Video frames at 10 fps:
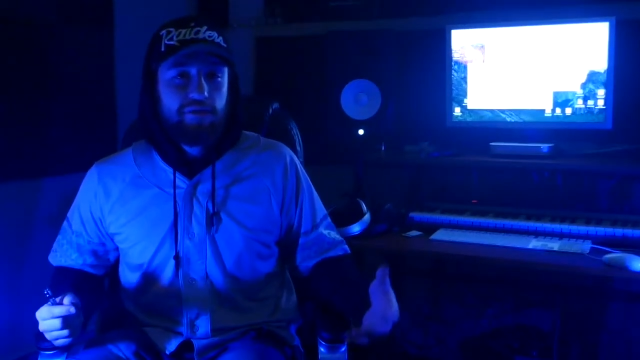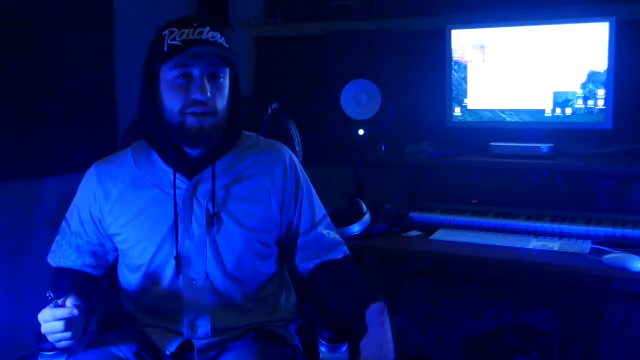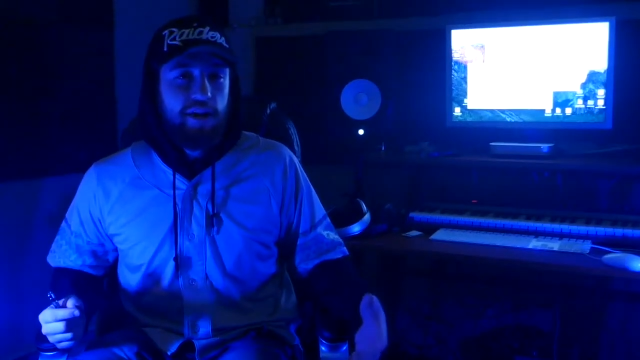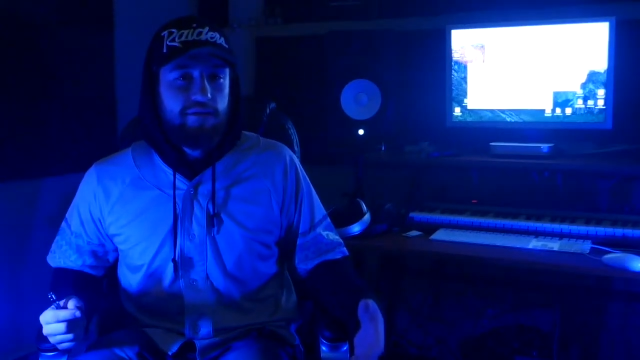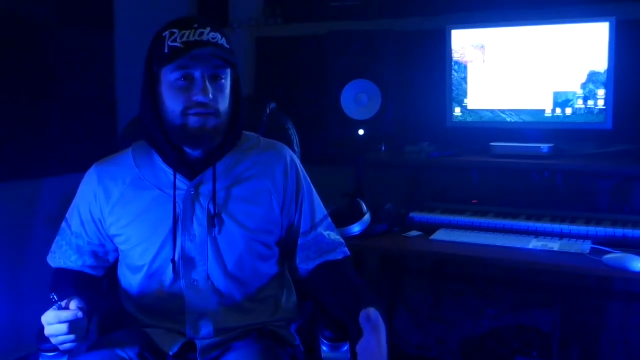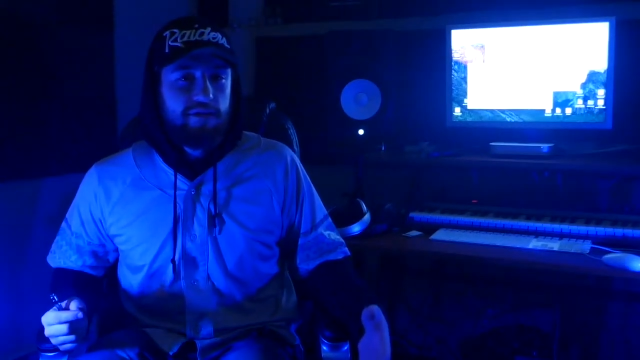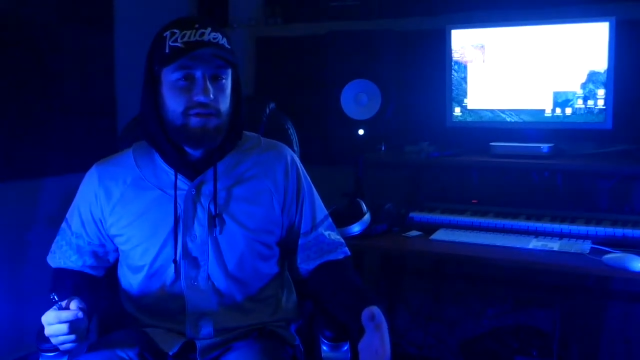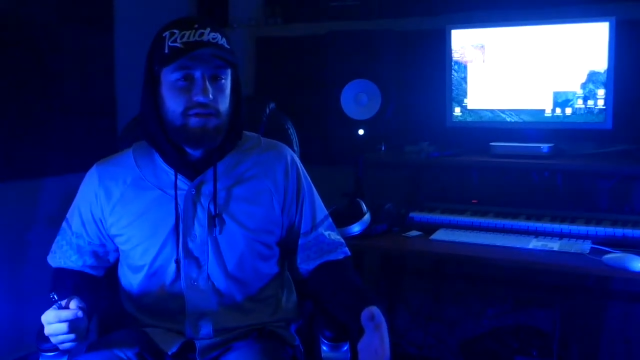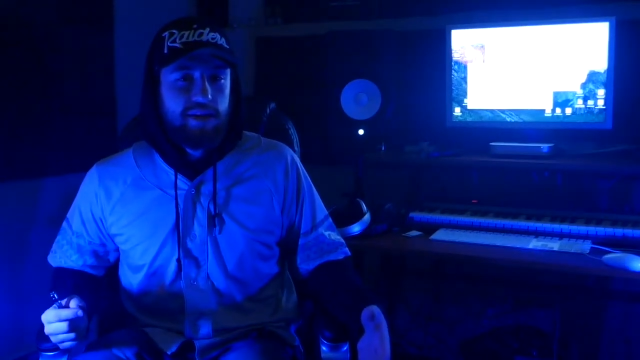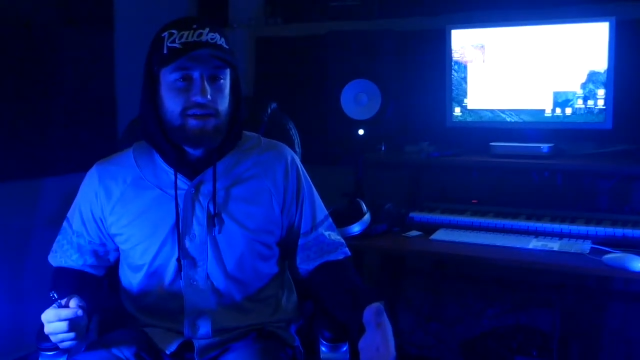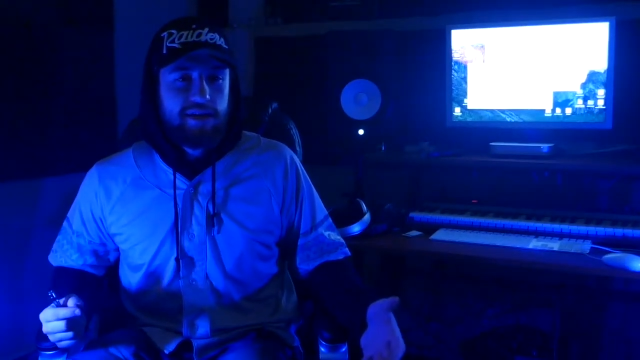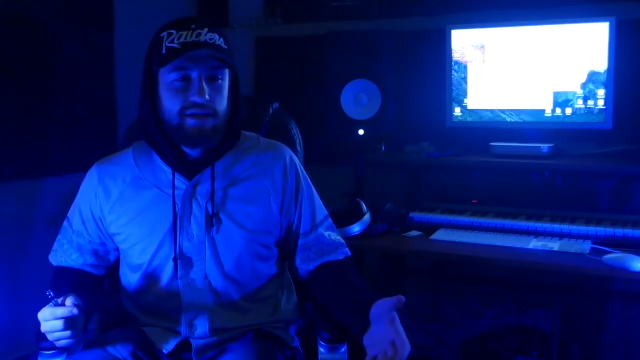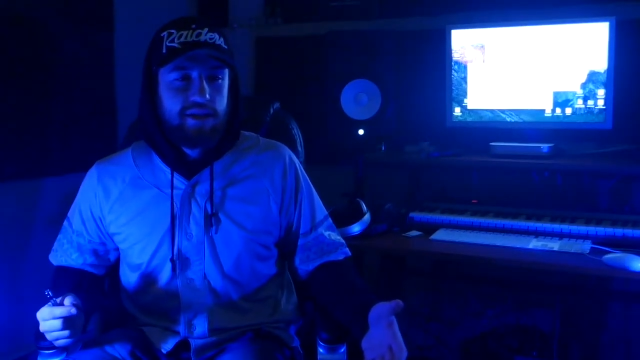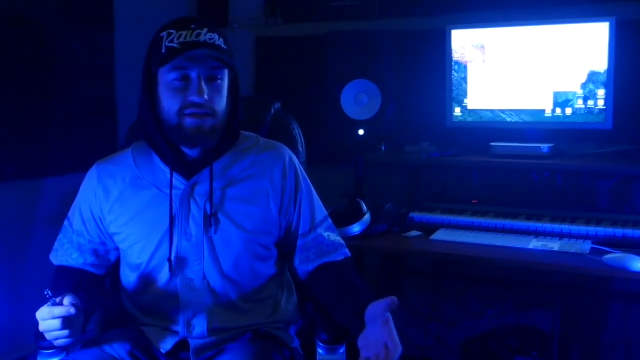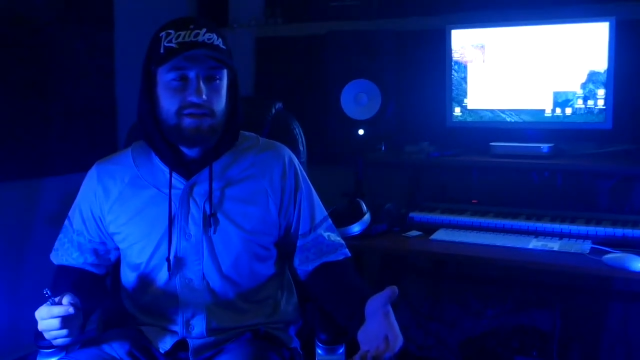forever, like
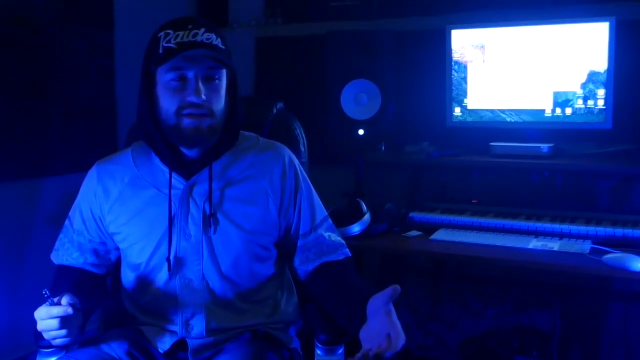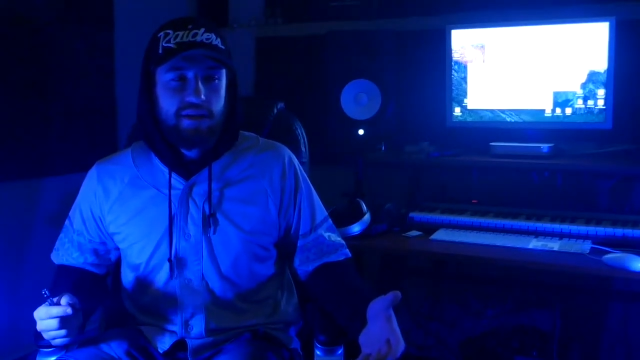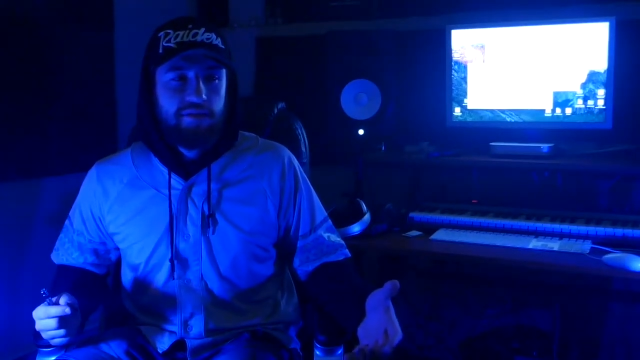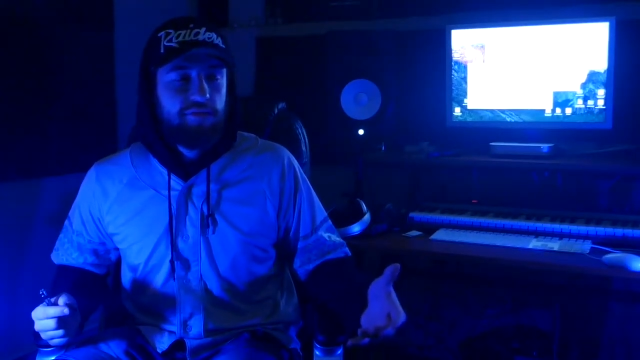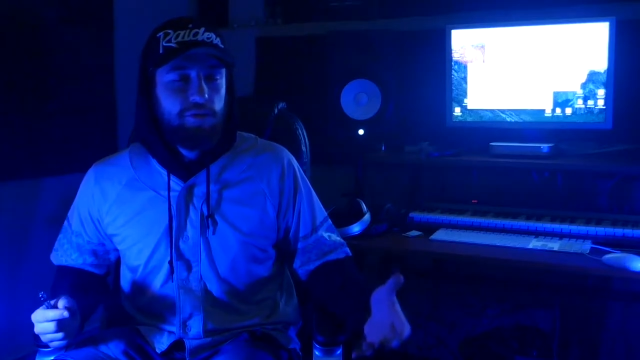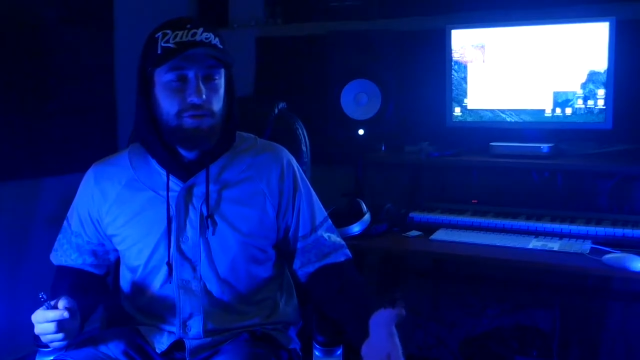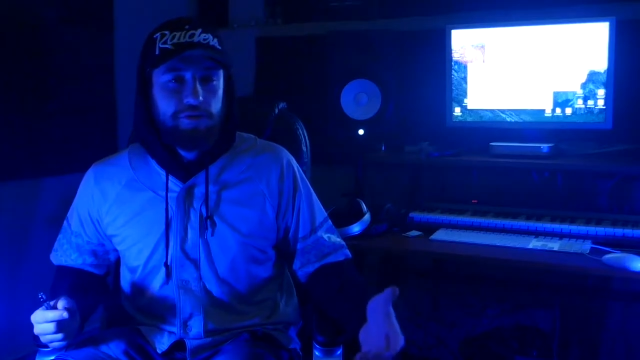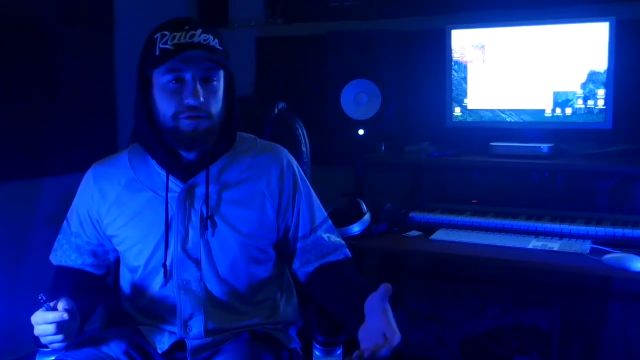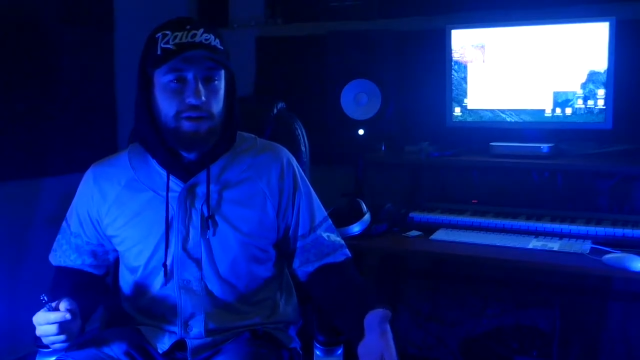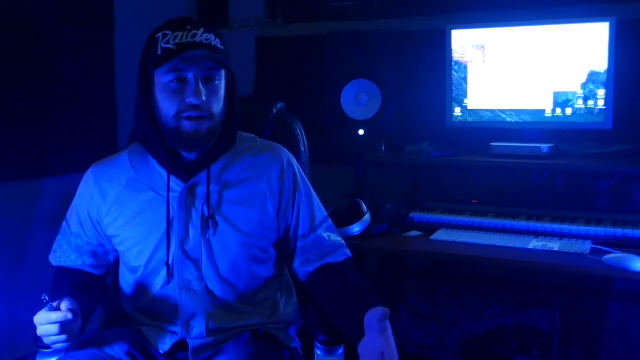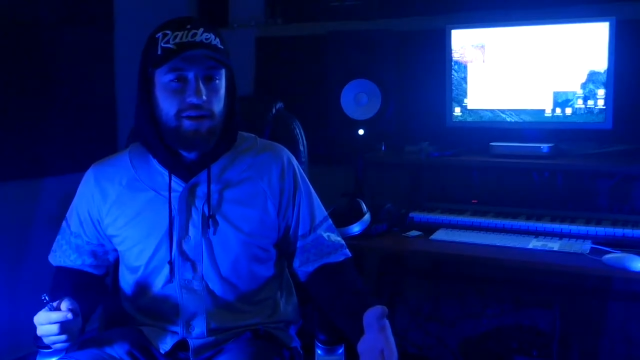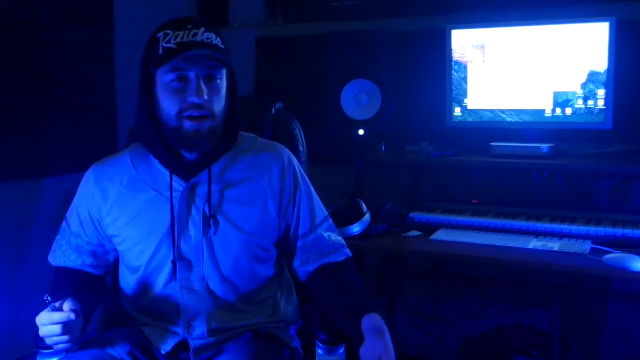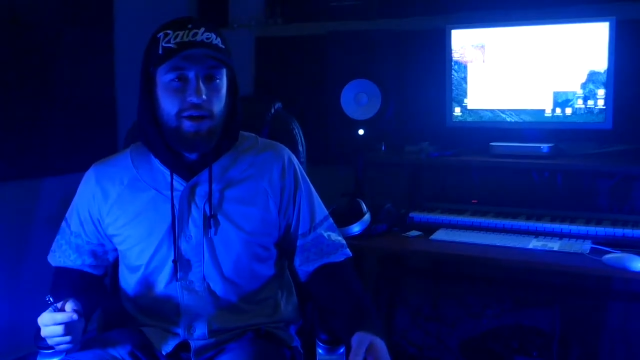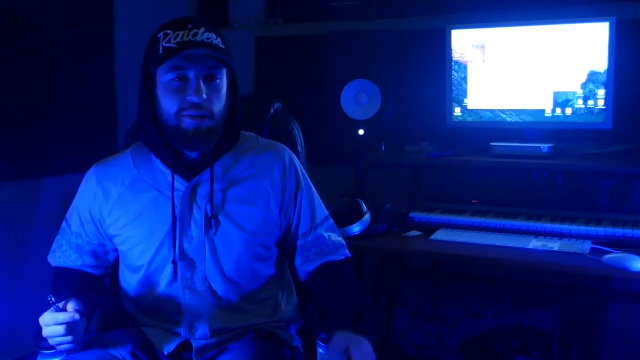since I was in like 4th grade,